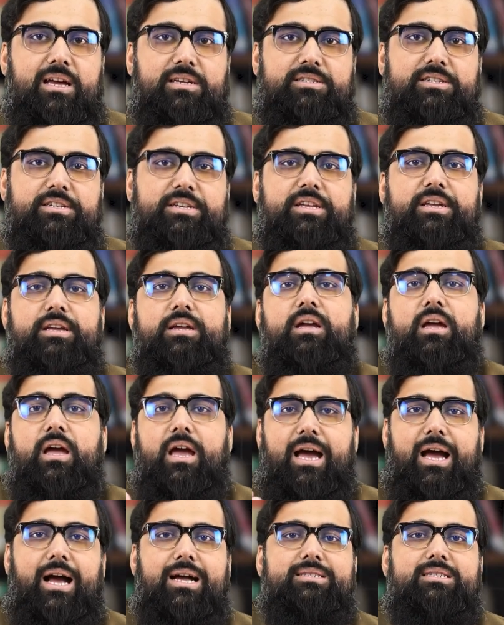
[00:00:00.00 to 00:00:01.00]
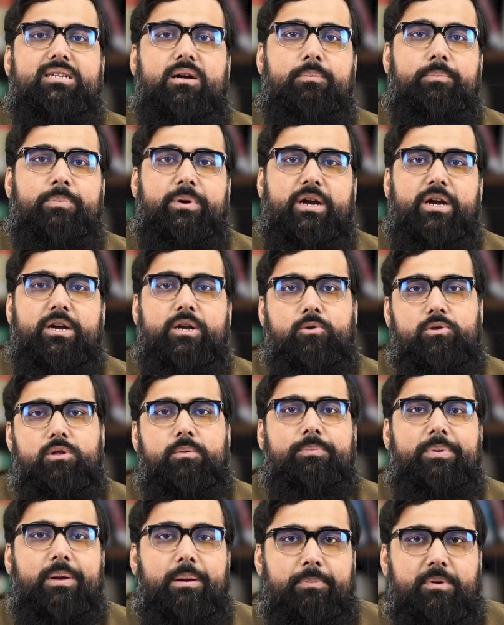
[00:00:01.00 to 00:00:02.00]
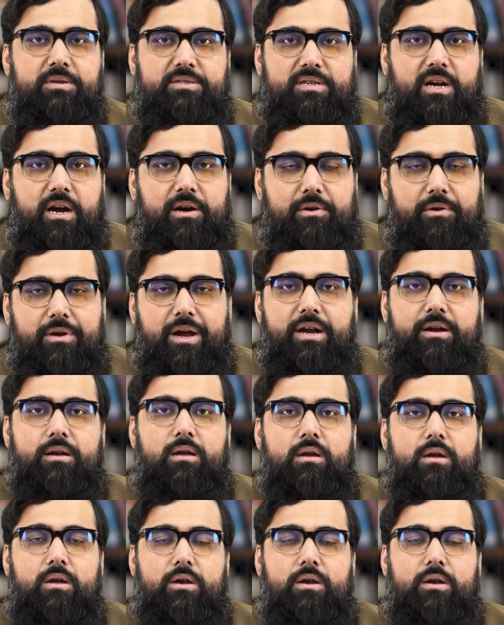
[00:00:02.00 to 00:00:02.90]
SCT as compared to the paper SAT, right?